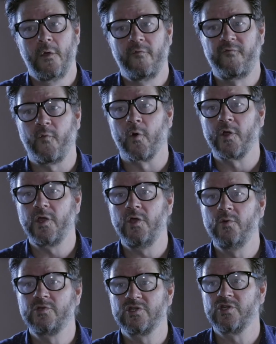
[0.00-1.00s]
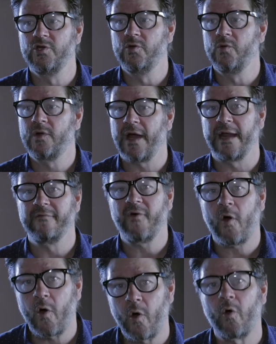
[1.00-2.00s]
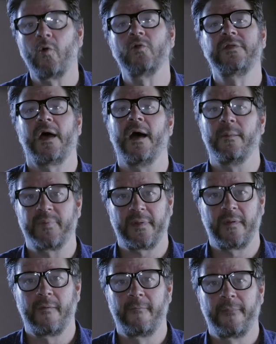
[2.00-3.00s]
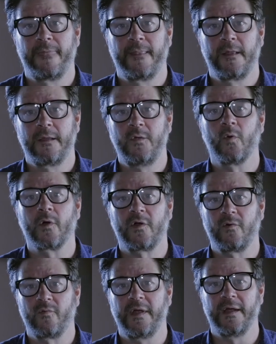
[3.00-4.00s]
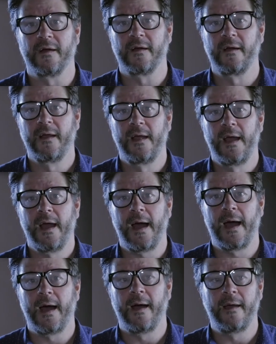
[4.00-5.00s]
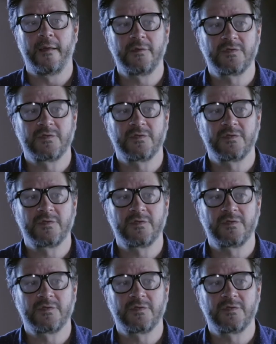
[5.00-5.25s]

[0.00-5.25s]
for you to kind of hold up your career, to